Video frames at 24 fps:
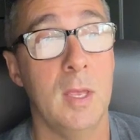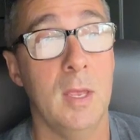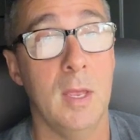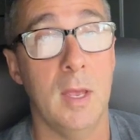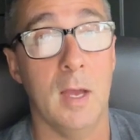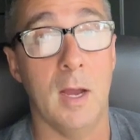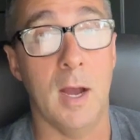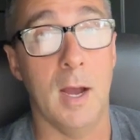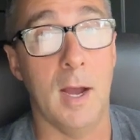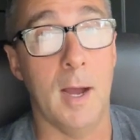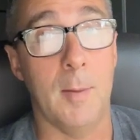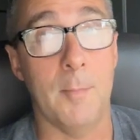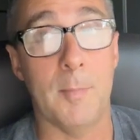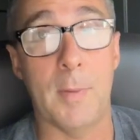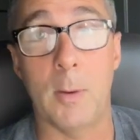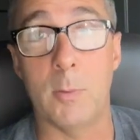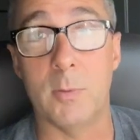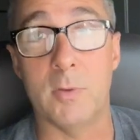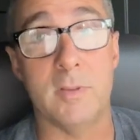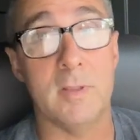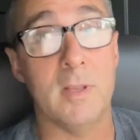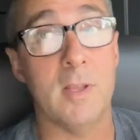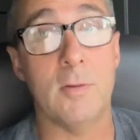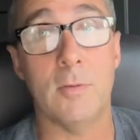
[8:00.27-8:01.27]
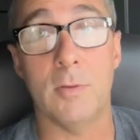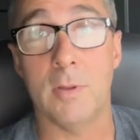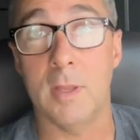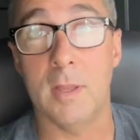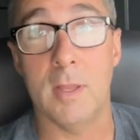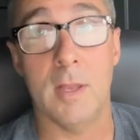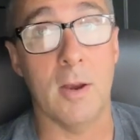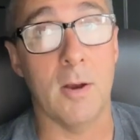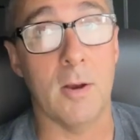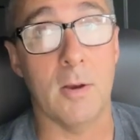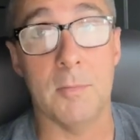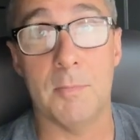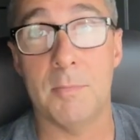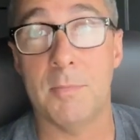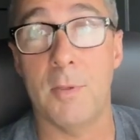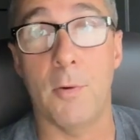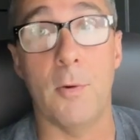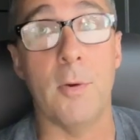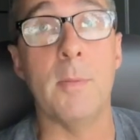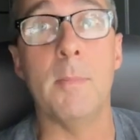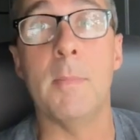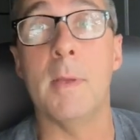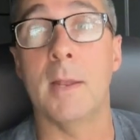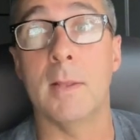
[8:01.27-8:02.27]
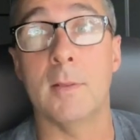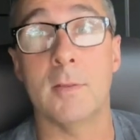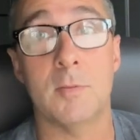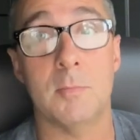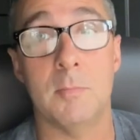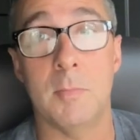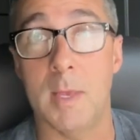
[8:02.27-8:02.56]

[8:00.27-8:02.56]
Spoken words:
I was literally there 30 minutes,